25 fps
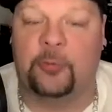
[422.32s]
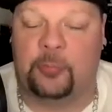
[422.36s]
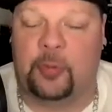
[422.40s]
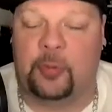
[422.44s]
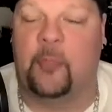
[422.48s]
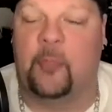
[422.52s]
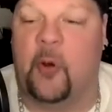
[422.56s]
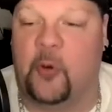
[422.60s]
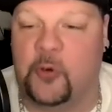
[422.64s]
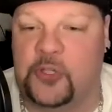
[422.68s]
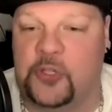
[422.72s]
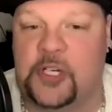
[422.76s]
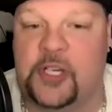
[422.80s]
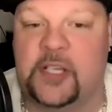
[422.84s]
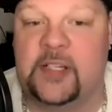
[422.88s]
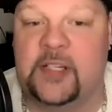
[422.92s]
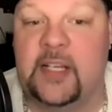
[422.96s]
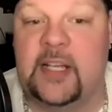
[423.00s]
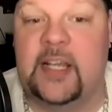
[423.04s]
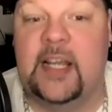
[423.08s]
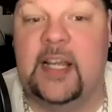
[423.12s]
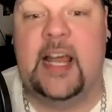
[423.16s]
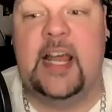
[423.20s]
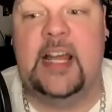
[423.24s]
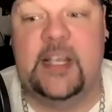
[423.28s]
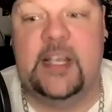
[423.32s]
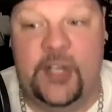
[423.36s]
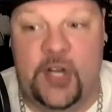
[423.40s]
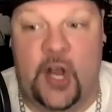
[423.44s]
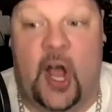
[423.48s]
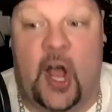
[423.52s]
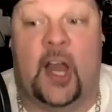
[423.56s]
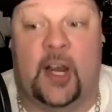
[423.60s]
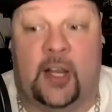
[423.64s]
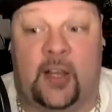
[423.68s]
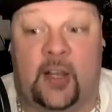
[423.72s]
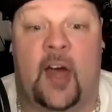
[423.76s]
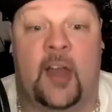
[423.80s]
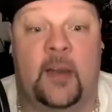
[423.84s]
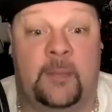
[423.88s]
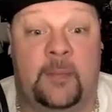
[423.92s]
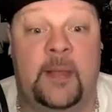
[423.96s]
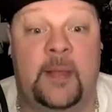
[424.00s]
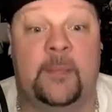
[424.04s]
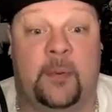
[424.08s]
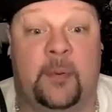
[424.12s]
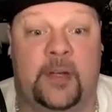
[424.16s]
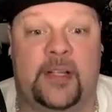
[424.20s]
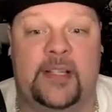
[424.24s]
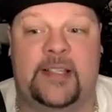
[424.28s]
promotion. Not a lot of
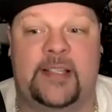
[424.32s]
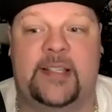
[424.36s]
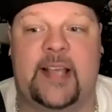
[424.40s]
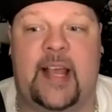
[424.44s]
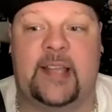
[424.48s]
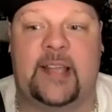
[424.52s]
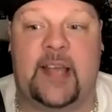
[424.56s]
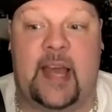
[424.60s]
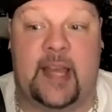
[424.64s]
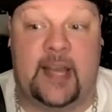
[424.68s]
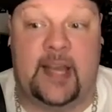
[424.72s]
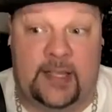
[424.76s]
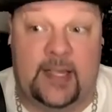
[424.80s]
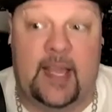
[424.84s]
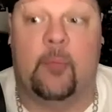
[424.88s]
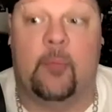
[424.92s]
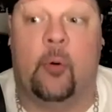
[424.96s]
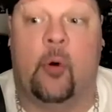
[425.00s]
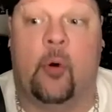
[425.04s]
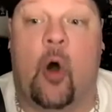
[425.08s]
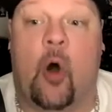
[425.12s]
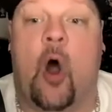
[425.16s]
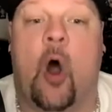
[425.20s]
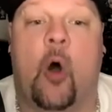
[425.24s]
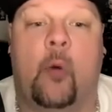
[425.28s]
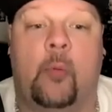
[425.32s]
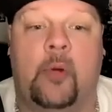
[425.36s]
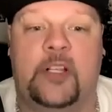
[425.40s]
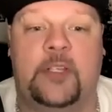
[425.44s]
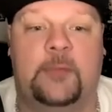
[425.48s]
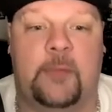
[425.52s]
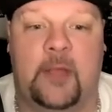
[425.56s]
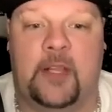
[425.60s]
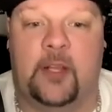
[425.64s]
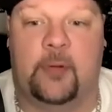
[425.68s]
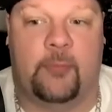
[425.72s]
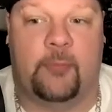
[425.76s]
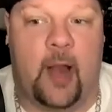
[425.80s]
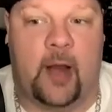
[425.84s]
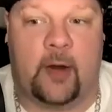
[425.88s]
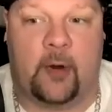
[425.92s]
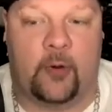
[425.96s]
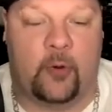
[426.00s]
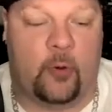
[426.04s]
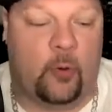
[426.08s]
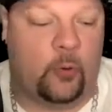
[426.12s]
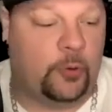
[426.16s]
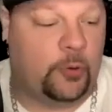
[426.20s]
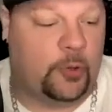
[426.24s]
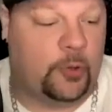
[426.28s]
people can say that, and they will always be the record
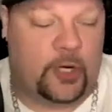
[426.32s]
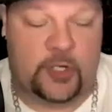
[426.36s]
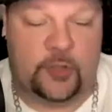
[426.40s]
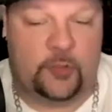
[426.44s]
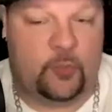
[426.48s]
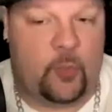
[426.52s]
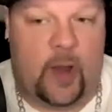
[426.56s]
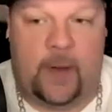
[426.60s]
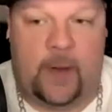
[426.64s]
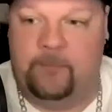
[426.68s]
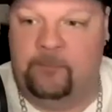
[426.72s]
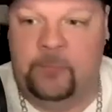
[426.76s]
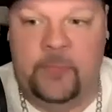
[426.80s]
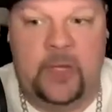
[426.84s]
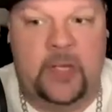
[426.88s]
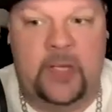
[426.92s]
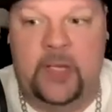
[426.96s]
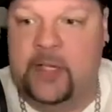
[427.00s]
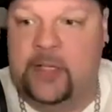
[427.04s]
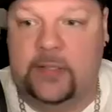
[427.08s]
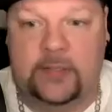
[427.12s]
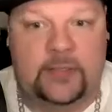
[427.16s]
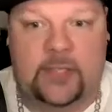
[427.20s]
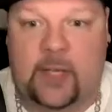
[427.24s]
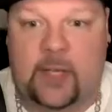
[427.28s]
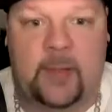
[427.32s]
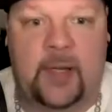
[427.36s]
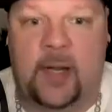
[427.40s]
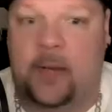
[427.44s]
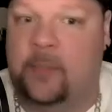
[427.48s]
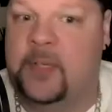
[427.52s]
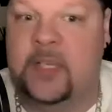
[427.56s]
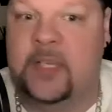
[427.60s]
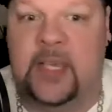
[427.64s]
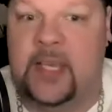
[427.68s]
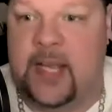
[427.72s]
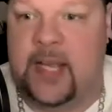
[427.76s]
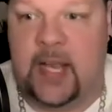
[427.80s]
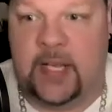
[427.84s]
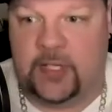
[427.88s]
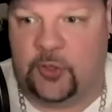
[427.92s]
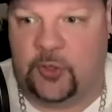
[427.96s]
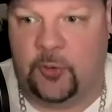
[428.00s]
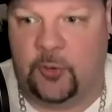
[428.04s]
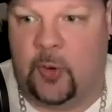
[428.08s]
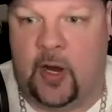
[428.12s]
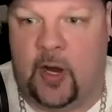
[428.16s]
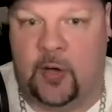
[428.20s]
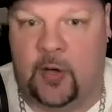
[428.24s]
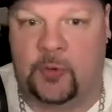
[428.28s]
holder, because when WWE gets to
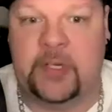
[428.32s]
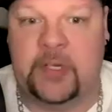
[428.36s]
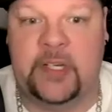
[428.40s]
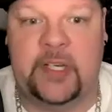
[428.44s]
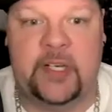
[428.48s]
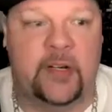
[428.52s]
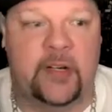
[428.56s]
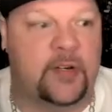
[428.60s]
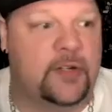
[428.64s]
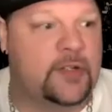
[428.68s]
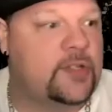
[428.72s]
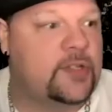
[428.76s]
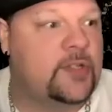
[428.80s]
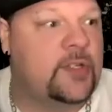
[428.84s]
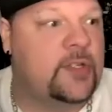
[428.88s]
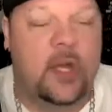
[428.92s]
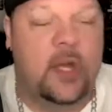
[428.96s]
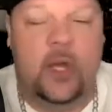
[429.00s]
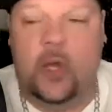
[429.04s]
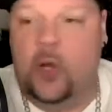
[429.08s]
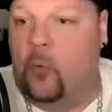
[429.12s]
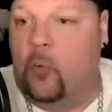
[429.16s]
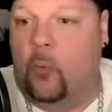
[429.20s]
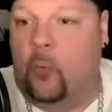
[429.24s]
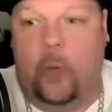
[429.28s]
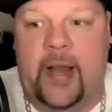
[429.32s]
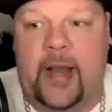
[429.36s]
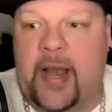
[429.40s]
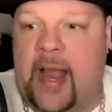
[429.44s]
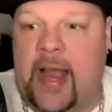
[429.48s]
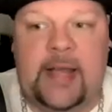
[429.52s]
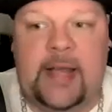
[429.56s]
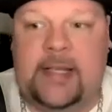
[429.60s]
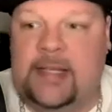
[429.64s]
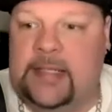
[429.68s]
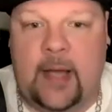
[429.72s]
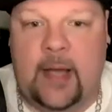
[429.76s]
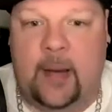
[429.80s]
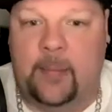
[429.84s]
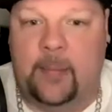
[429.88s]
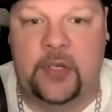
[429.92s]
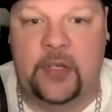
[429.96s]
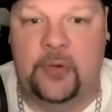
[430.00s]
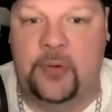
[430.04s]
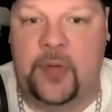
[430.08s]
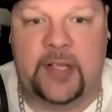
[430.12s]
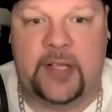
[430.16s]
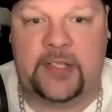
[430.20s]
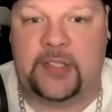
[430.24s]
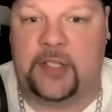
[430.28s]
100 years, when AEW
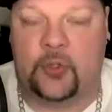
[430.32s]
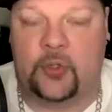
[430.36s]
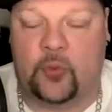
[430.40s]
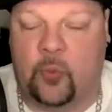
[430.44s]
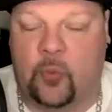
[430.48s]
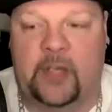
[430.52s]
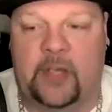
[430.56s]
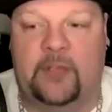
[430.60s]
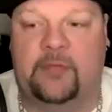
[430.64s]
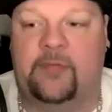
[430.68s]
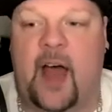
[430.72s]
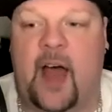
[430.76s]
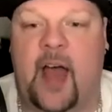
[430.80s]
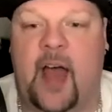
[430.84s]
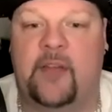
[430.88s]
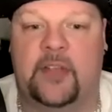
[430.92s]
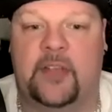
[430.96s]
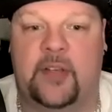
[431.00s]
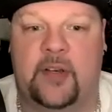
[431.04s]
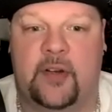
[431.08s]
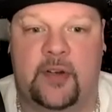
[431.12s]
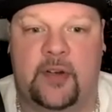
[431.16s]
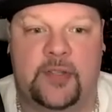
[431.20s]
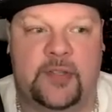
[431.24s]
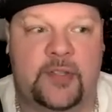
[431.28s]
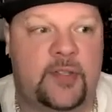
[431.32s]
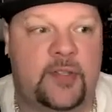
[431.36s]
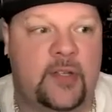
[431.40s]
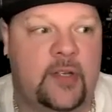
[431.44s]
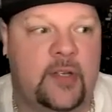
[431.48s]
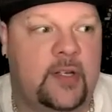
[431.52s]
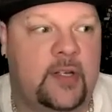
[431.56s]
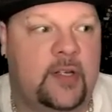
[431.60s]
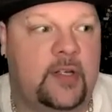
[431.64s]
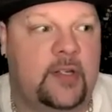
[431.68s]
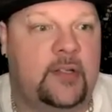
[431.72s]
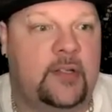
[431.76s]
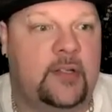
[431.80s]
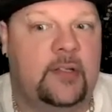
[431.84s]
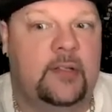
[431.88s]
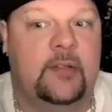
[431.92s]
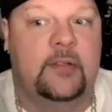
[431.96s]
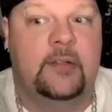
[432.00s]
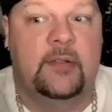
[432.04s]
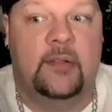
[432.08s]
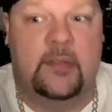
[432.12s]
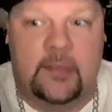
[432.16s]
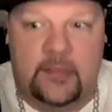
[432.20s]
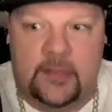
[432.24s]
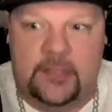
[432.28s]
gets to 25 years,
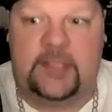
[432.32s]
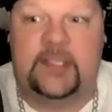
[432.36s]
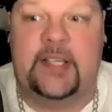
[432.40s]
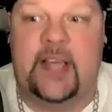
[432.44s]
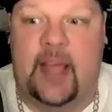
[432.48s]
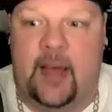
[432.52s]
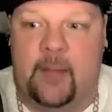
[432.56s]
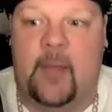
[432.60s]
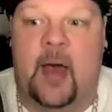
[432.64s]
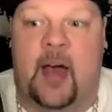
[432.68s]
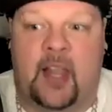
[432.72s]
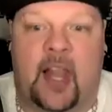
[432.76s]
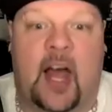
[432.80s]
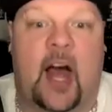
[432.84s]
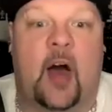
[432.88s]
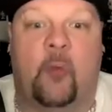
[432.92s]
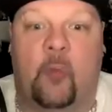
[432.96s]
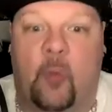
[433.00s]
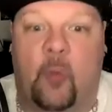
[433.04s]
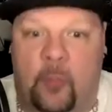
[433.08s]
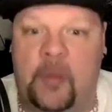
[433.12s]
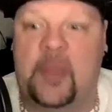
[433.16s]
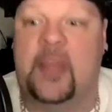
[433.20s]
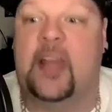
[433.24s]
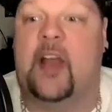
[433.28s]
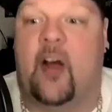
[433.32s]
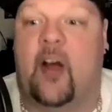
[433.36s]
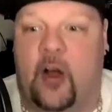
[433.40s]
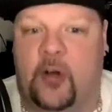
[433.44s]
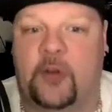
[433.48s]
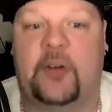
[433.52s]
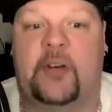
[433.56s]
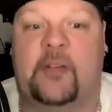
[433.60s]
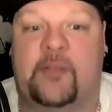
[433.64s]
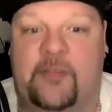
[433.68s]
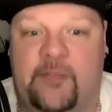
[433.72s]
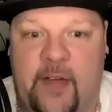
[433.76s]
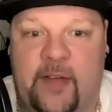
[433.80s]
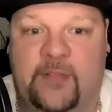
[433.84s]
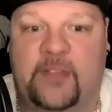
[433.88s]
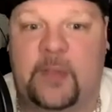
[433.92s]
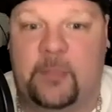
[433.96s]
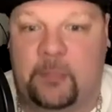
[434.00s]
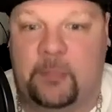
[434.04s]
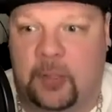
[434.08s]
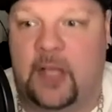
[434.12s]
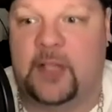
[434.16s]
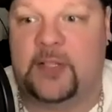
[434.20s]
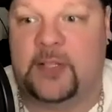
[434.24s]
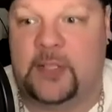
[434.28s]
CMLL will be at 150
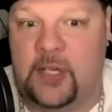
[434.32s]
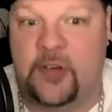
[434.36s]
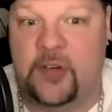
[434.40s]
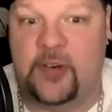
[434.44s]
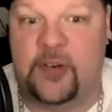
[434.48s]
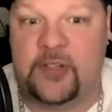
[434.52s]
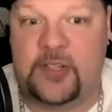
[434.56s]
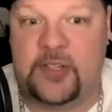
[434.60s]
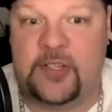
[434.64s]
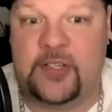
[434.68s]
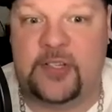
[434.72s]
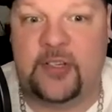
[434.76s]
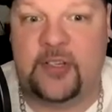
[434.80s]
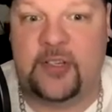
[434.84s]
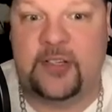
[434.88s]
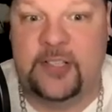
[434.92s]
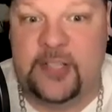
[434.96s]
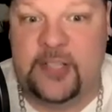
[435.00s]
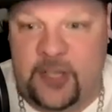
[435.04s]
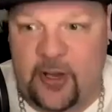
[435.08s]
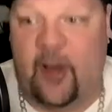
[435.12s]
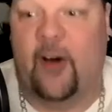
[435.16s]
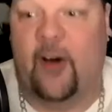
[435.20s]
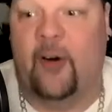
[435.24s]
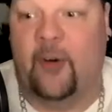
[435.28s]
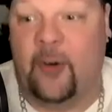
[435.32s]
plus years. So